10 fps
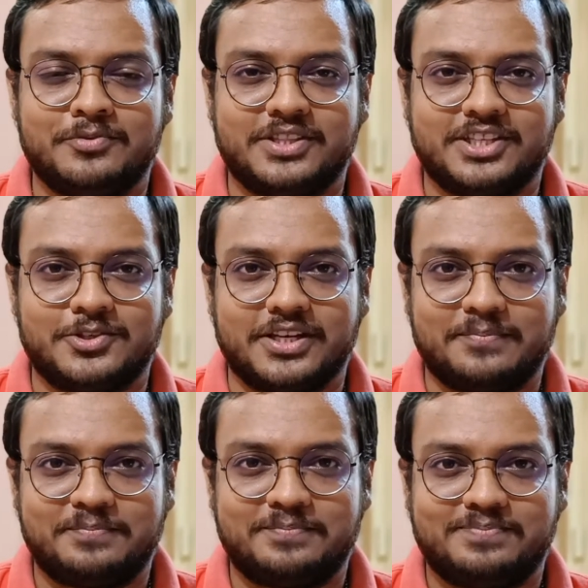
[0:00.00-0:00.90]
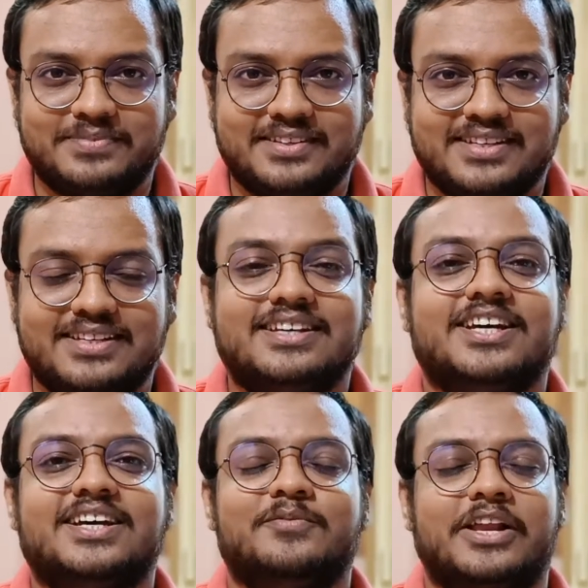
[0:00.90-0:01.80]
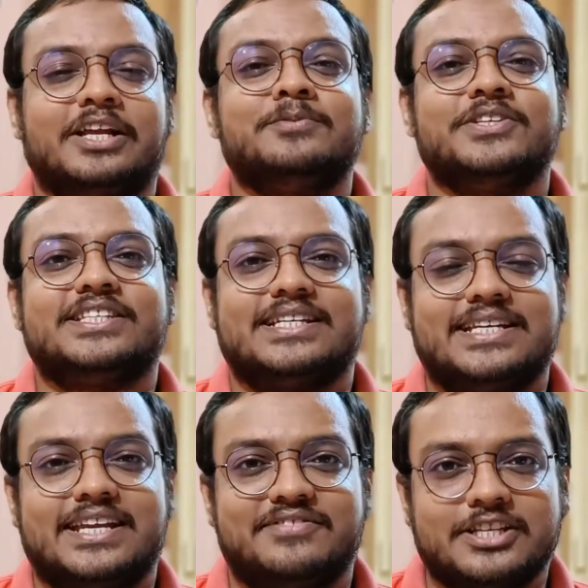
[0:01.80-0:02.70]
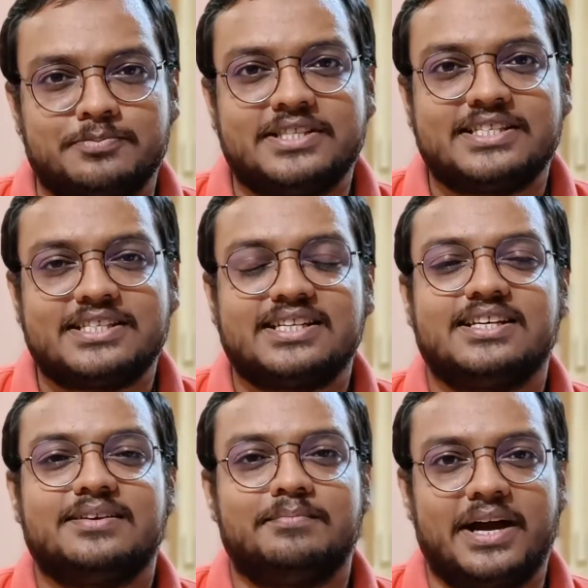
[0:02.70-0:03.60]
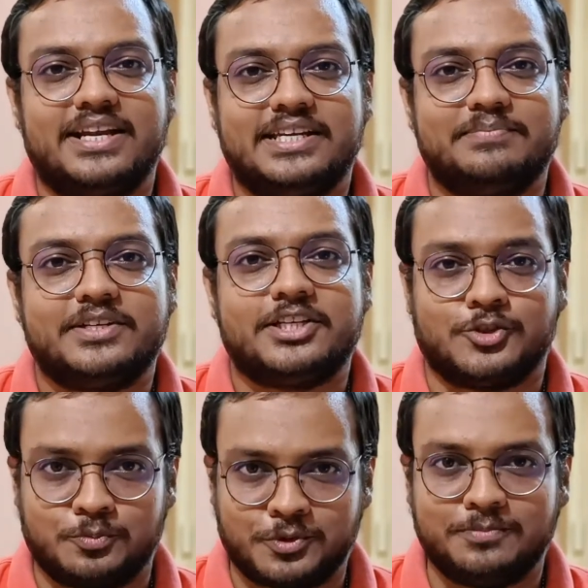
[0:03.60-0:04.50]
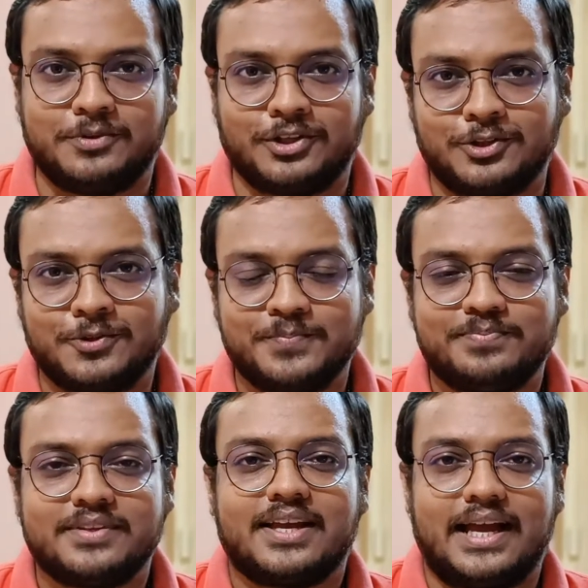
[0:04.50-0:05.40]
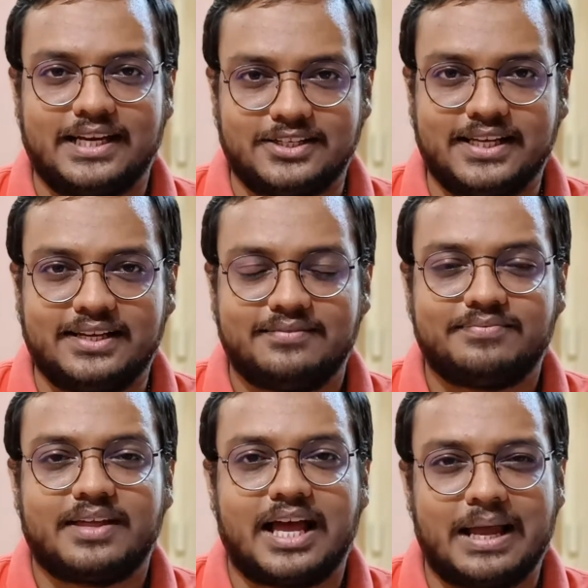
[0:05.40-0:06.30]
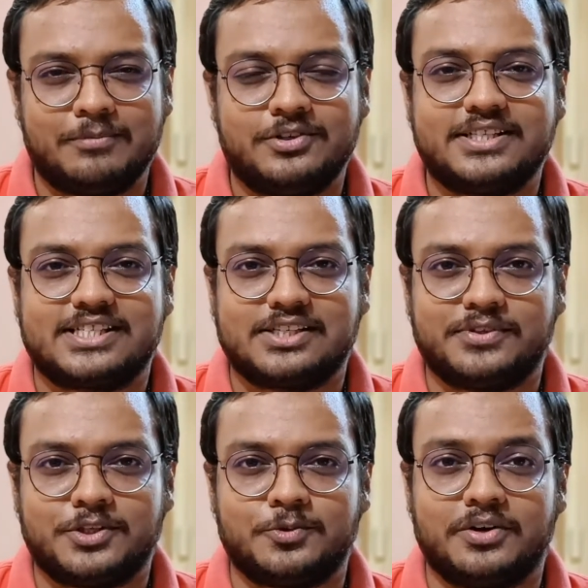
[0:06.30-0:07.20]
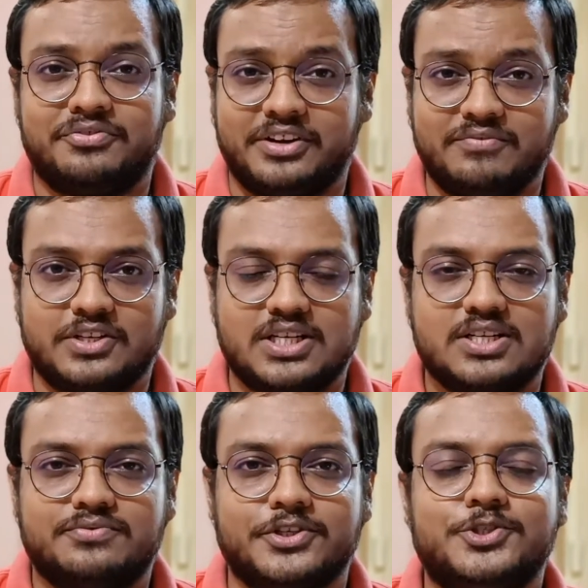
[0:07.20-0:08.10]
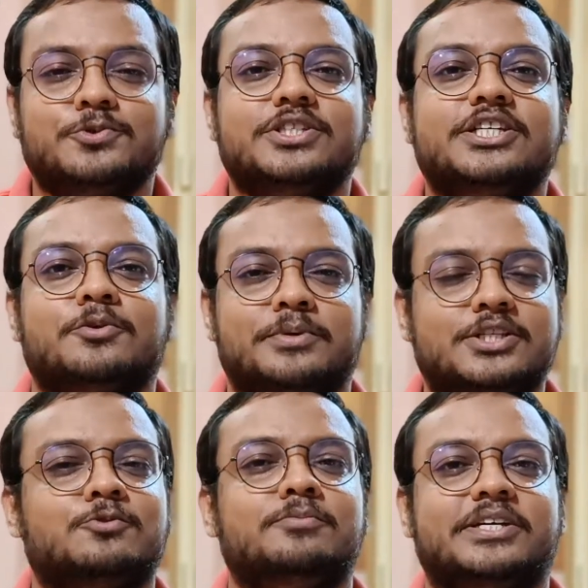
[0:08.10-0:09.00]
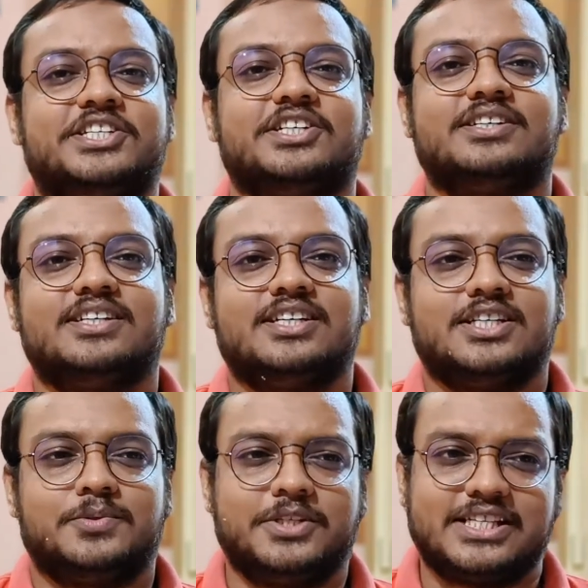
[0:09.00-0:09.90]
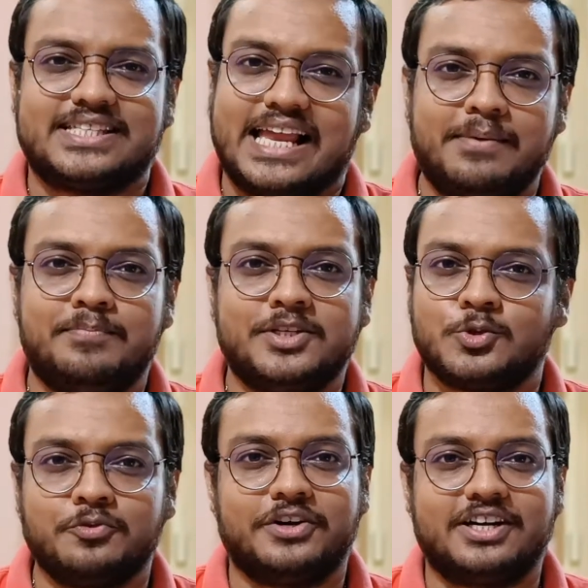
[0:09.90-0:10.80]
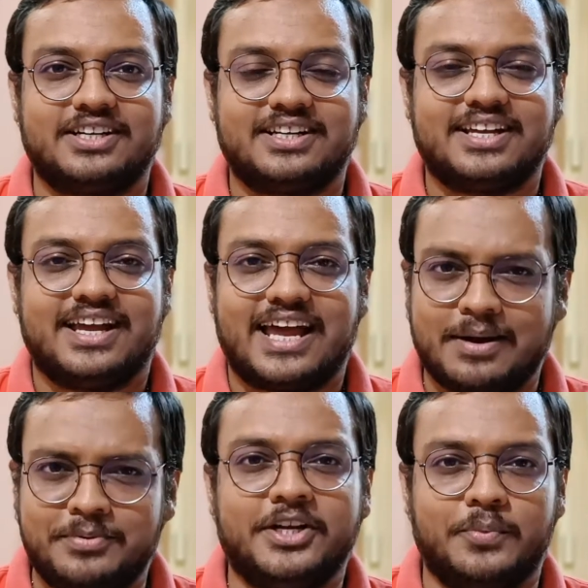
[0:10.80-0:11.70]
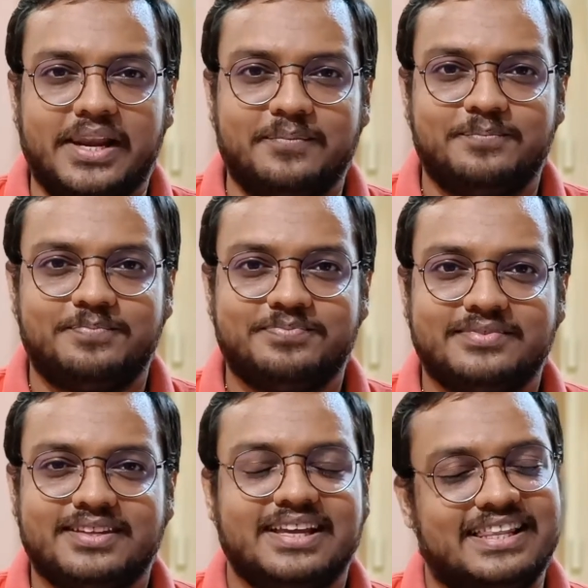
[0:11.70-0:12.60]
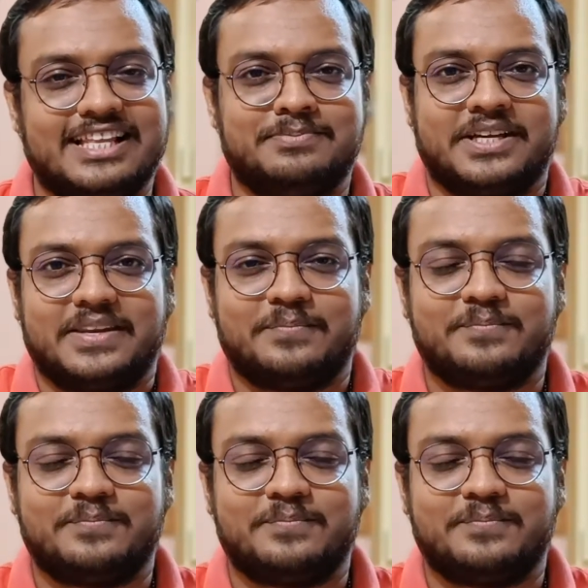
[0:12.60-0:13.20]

with it today. Welcome to Insignia Investments. My name is Ruprotin Dotto, and today I'm going to discuss with you a framework for choosing your B school major, which has helped me so far and pretty well. Let's begin.